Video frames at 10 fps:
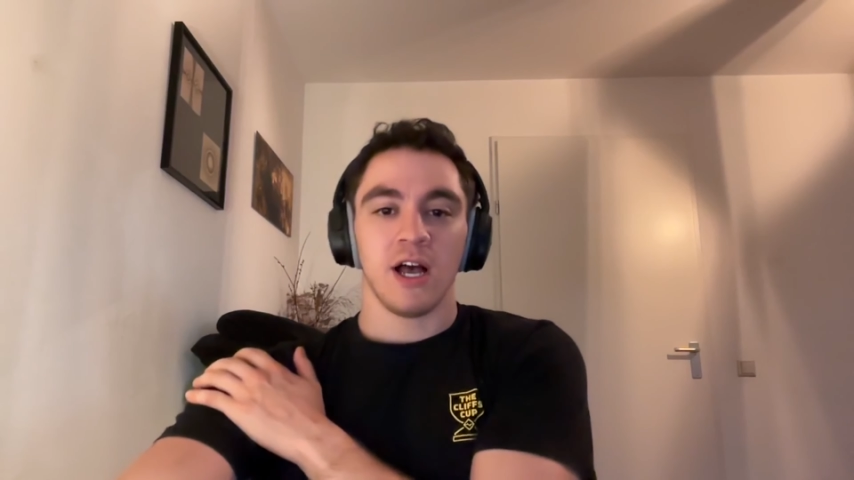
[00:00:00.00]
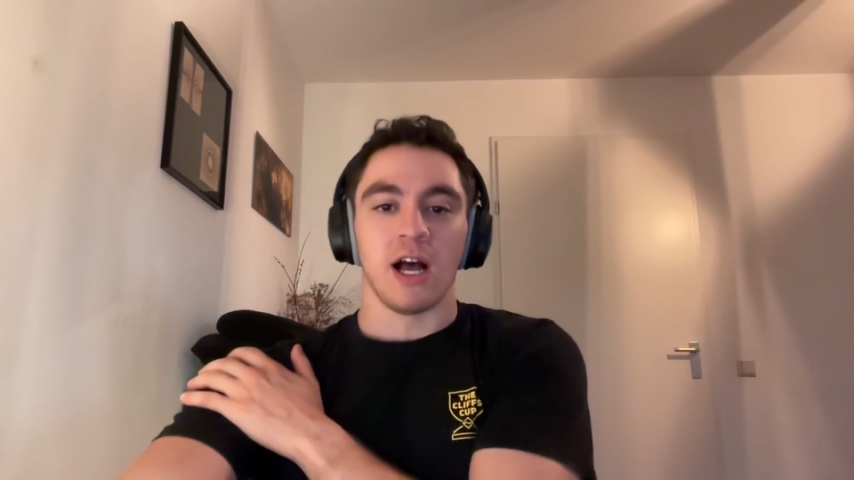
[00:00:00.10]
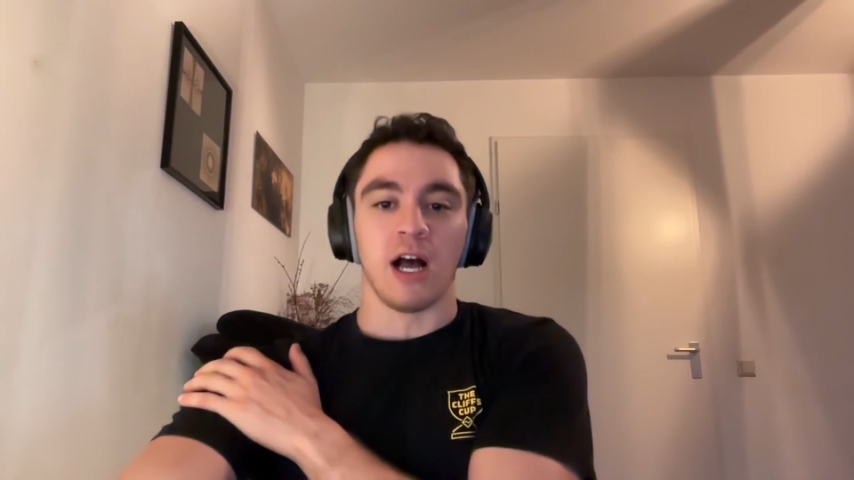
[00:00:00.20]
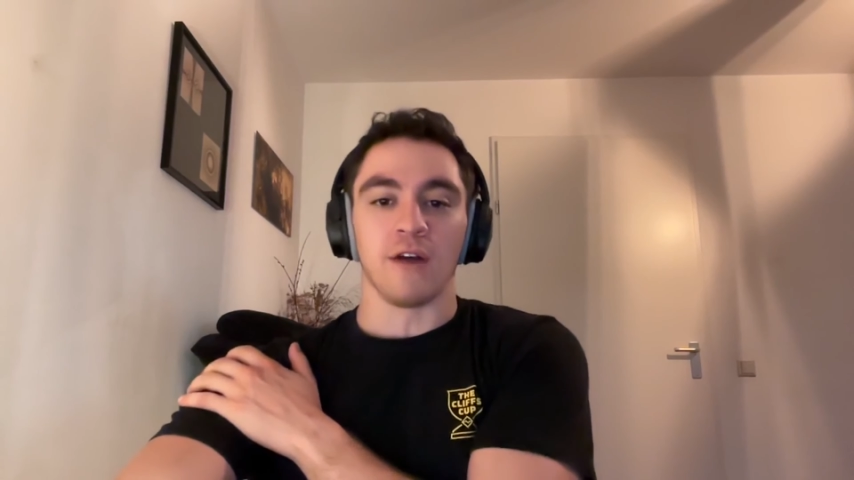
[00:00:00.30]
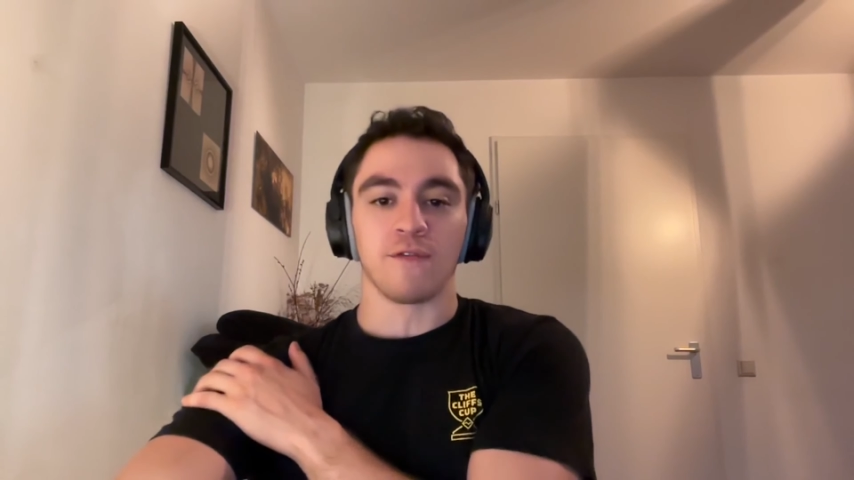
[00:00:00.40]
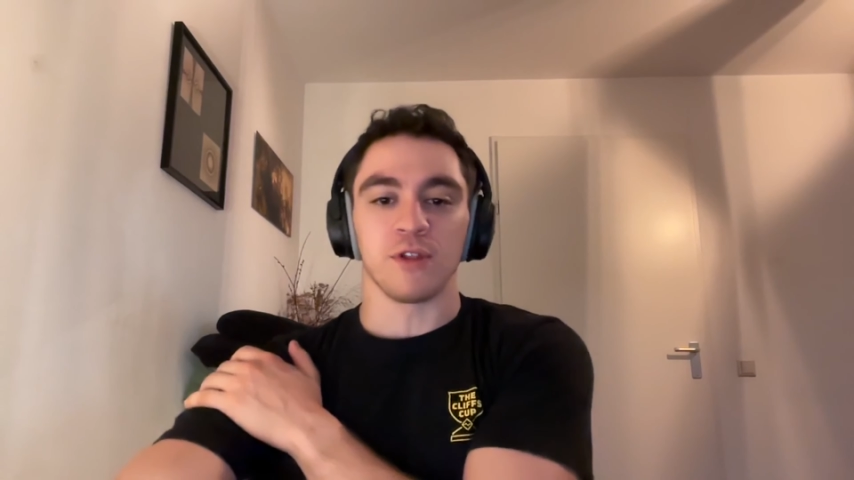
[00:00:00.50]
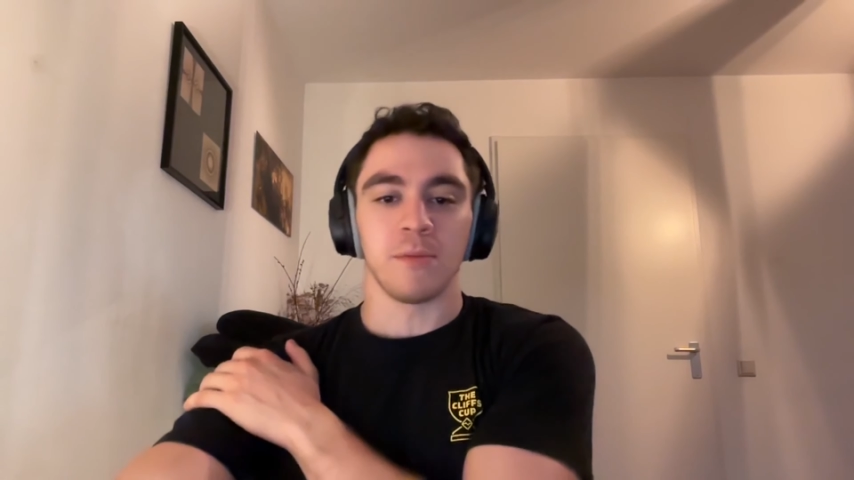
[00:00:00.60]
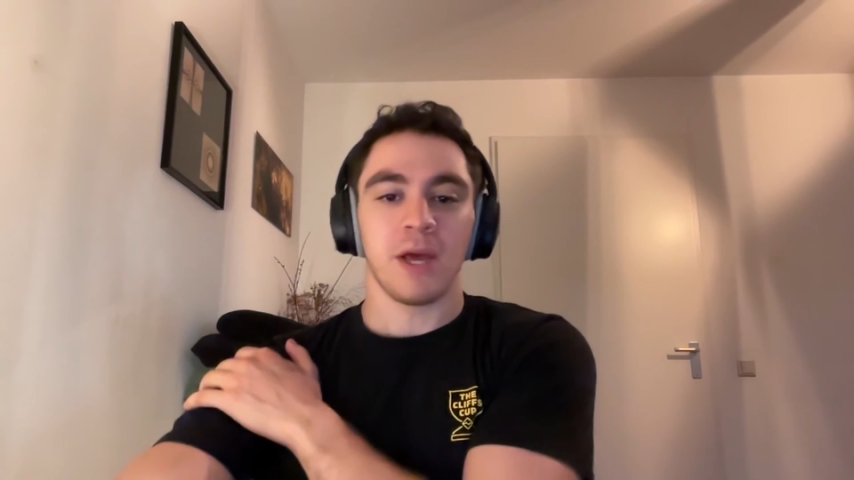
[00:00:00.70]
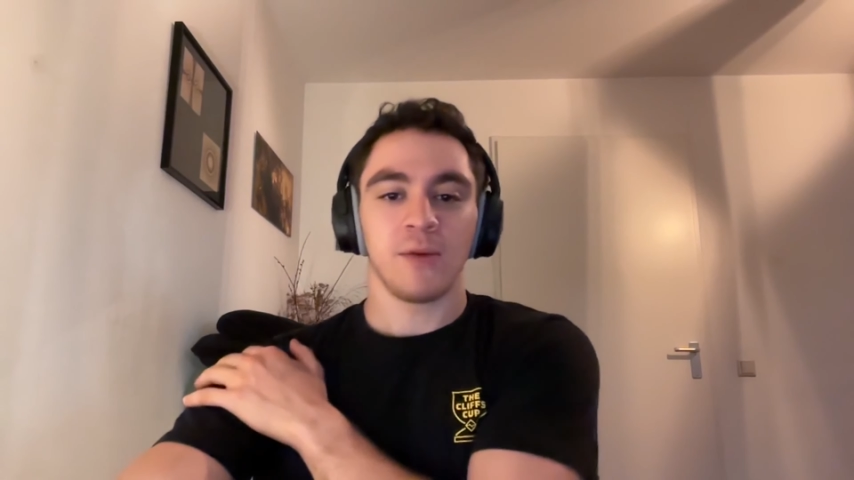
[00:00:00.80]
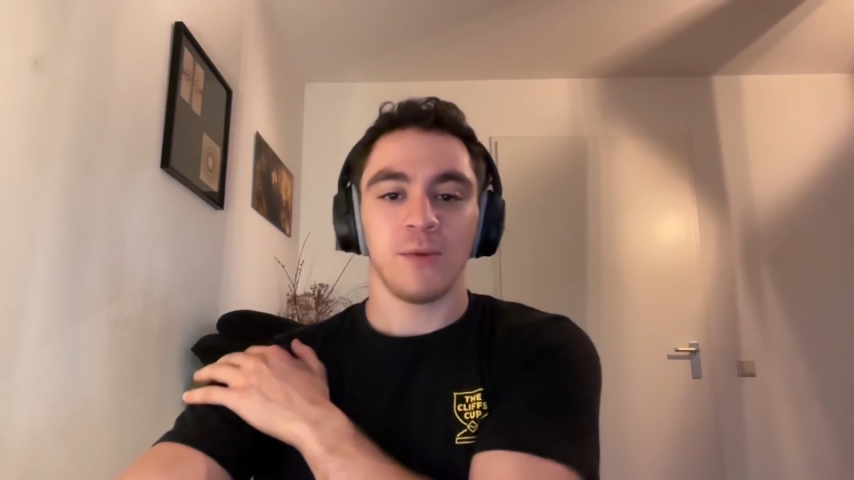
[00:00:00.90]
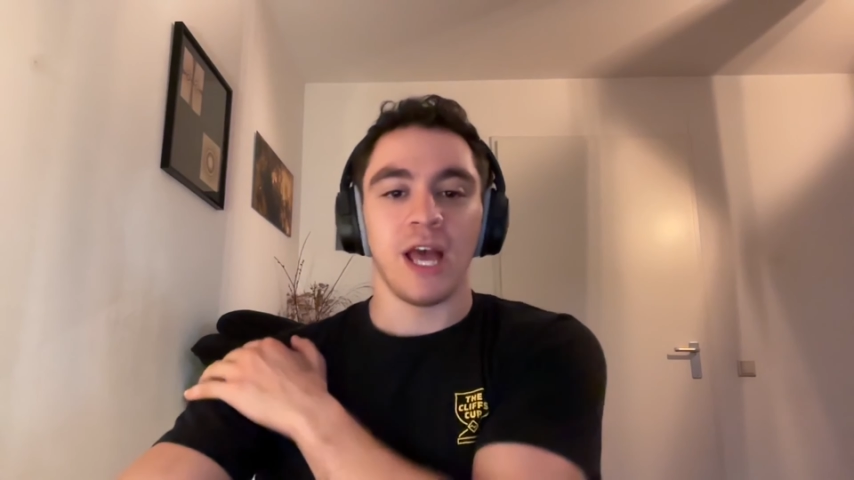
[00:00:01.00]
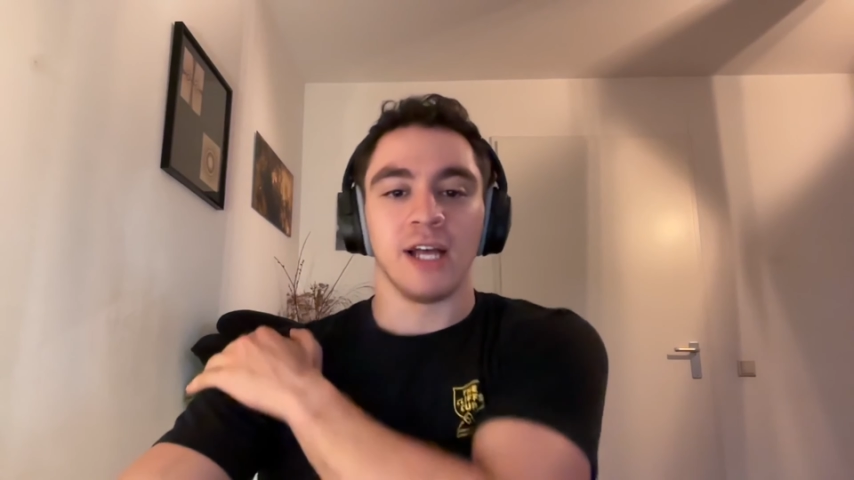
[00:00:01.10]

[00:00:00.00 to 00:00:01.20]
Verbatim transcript: Uh, for the men, we